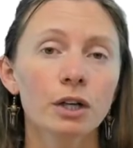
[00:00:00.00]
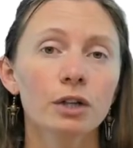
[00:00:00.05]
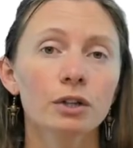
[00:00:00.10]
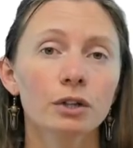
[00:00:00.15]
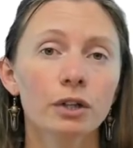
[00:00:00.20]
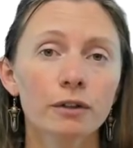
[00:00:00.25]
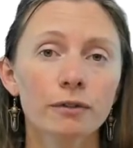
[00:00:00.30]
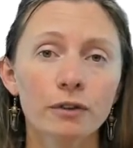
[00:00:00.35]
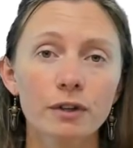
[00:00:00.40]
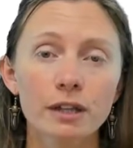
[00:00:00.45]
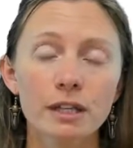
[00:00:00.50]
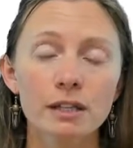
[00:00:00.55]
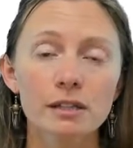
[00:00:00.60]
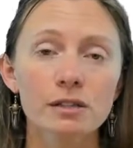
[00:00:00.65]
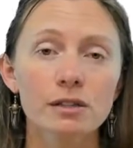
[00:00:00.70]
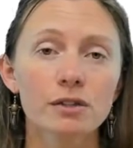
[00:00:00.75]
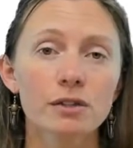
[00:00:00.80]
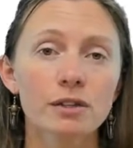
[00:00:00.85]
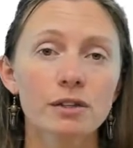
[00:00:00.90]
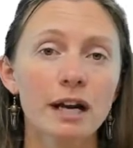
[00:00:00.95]
Look for things
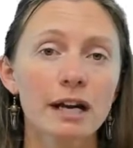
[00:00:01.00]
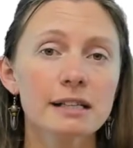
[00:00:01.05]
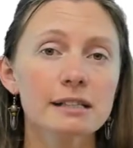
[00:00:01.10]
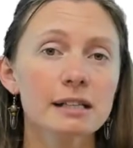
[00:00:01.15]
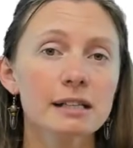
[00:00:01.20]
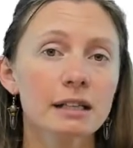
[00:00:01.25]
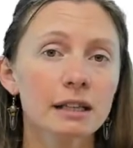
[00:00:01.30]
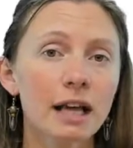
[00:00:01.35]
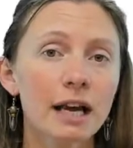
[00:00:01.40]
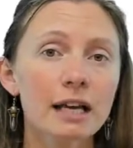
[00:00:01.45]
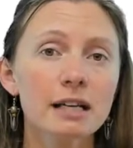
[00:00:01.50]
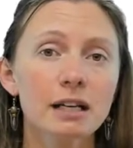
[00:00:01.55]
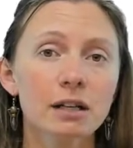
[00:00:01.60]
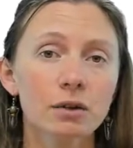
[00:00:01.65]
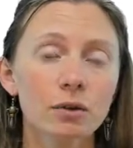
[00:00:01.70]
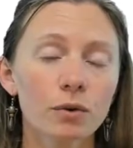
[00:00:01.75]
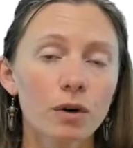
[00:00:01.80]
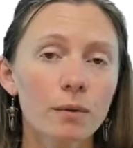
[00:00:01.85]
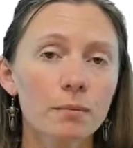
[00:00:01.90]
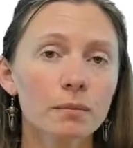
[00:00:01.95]
that are nice and light and
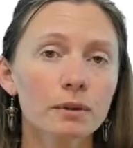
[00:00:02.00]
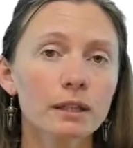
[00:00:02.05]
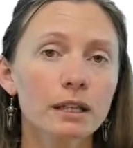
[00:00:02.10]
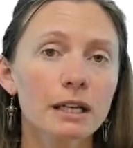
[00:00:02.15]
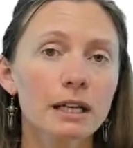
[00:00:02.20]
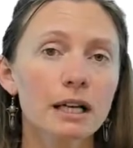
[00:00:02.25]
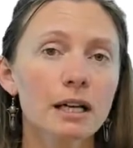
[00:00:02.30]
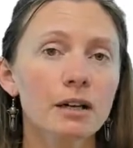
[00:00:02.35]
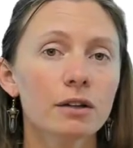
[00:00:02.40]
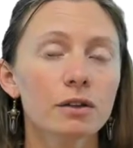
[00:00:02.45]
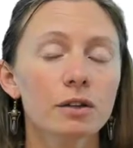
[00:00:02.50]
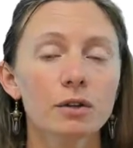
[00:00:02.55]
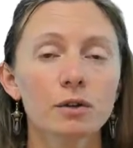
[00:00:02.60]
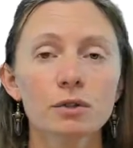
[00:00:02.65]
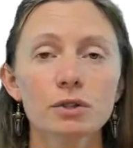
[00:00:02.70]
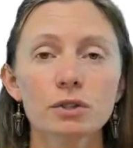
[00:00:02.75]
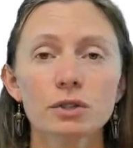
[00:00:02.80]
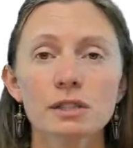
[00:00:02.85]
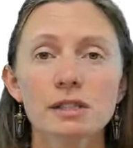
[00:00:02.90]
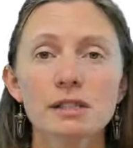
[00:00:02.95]
crumbly. You
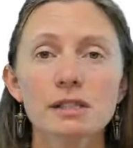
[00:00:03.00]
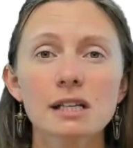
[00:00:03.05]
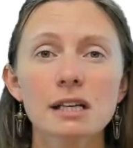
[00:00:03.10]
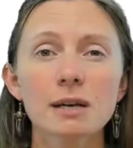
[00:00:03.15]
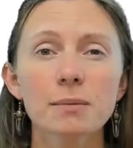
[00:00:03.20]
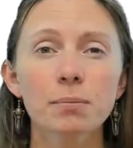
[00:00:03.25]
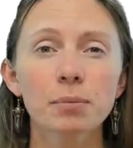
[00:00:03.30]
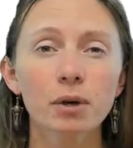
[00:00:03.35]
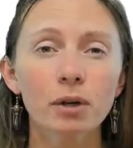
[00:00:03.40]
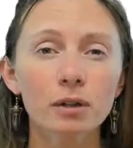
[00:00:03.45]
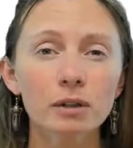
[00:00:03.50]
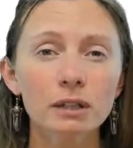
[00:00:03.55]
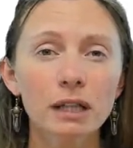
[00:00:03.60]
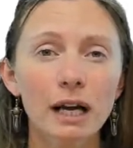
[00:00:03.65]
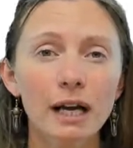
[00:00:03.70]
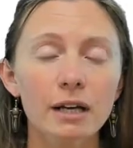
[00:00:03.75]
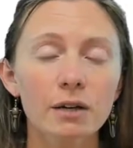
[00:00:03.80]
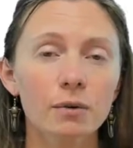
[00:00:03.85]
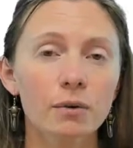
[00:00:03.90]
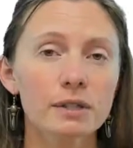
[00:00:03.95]
should see
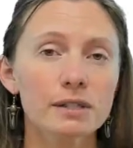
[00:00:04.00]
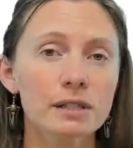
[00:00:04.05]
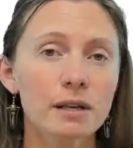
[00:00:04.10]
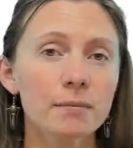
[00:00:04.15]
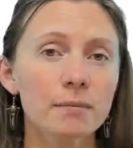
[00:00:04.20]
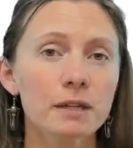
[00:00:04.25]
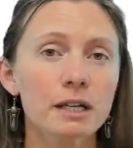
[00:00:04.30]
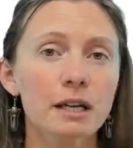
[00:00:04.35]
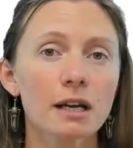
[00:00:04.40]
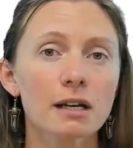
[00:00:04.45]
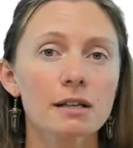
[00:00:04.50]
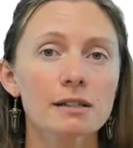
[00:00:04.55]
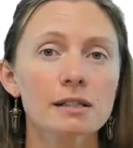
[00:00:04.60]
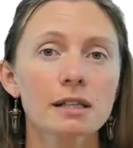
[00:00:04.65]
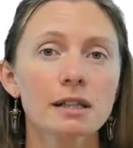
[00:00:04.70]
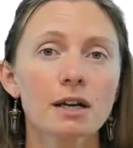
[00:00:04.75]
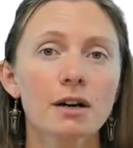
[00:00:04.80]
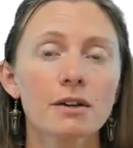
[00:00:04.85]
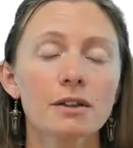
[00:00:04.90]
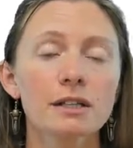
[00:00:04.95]
perlite or something else in
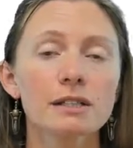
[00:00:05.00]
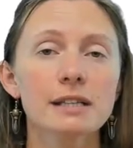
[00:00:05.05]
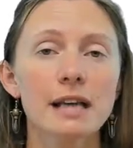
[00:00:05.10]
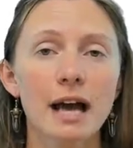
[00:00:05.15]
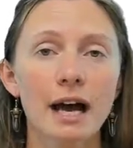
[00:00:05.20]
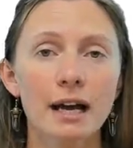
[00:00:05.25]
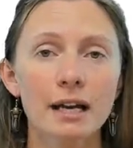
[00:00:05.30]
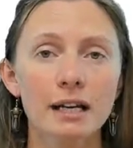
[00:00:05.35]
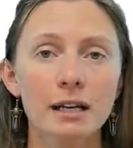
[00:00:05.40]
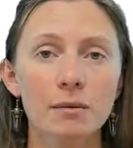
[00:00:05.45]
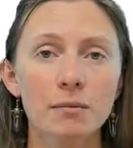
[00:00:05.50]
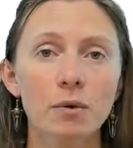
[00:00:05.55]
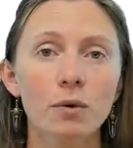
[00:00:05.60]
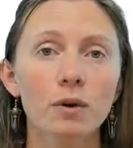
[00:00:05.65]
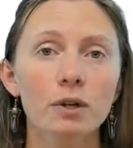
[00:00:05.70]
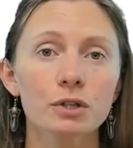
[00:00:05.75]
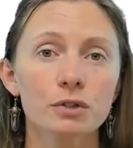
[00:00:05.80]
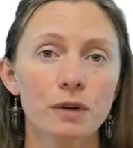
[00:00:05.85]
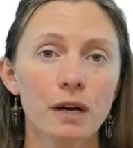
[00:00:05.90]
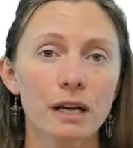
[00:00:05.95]
there that's adding
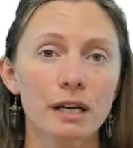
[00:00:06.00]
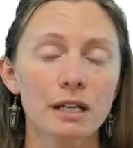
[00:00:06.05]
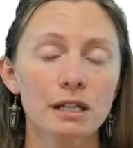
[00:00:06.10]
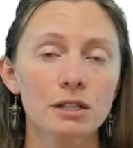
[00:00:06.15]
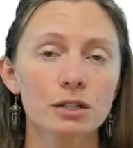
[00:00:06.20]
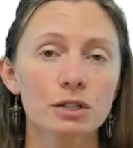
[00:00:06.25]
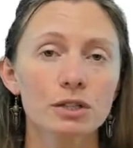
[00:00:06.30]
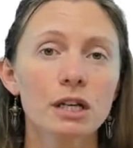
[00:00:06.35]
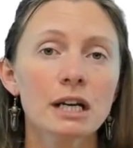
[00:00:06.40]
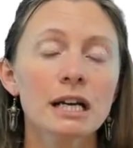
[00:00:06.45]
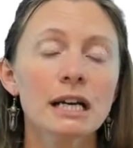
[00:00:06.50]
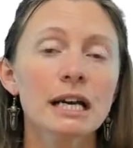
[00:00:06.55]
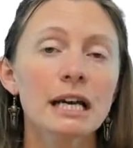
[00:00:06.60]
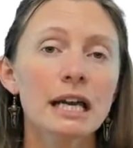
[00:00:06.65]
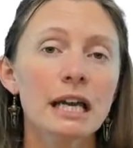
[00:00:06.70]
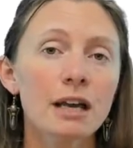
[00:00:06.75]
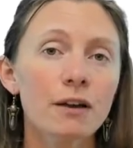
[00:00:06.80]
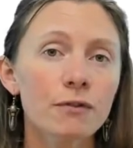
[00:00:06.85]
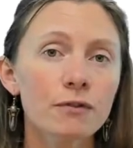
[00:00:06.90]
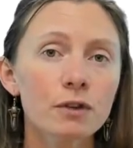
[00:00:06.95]
more drainage.
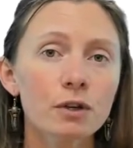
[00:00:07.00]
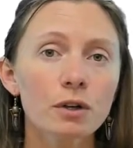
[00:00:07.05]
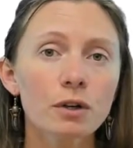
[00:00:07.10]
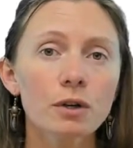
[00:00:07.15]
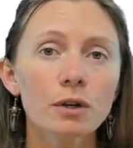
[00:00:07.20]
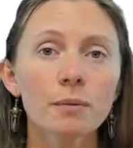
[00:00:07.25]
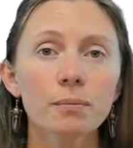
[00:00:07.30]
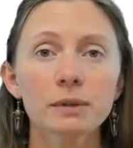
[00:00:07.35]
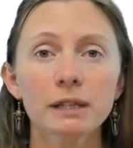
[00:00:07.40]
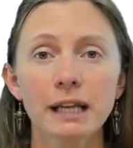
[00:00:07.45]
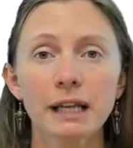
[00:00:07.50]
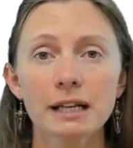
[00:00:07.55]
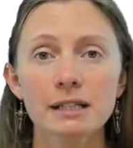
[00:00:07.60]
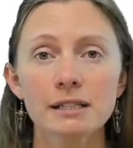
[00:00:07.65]
If you're planting